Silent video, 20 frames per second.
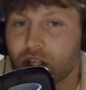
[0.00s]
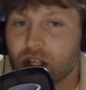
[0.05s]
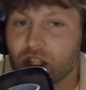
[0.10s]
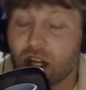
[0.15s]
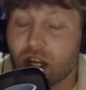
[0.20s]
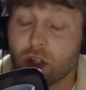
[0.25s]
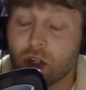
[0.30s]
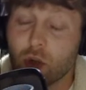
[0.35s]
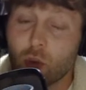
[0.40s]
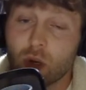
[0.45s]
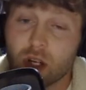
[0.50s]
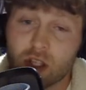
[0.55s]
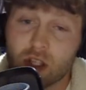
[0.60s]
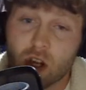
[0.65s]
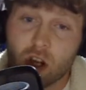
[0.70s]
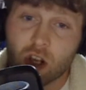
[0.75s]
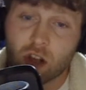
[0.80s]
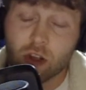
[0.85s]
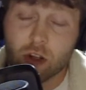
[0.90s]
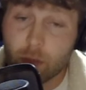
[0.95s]
I do want to talk a
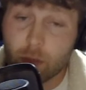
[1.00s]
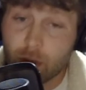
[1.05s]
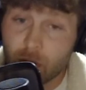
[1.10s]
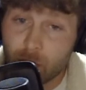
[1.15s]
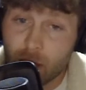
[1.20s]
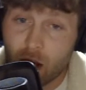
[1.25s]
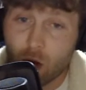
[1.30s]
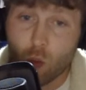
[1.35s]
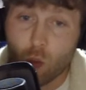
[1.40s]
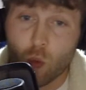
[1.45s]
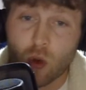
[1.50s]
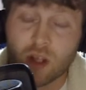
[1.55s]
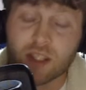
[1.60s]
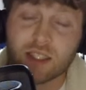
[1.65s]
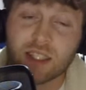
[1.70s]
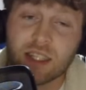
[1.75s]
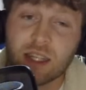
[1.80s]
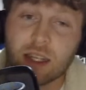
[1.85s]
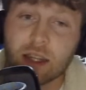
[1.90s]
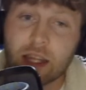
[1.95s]
little bit about what
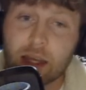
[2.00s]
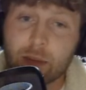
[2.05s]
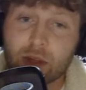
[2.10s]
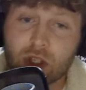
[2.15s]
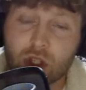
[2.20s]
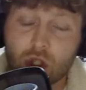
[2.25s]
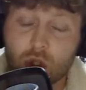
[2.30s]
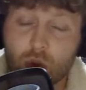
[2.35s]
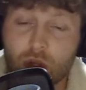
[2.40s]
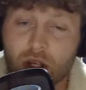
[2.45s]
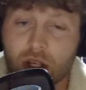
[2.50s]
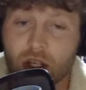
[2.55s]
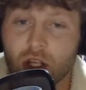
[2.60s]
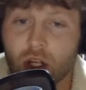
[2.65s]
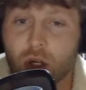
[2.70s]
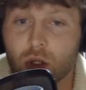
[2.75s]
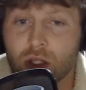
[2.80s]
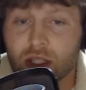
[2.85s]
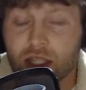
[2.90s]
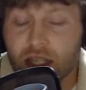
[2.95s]
CeeDee Lamb is doing.
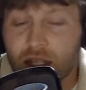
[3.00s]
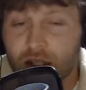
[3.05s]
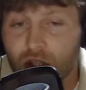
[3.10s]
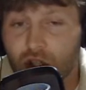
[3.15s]
3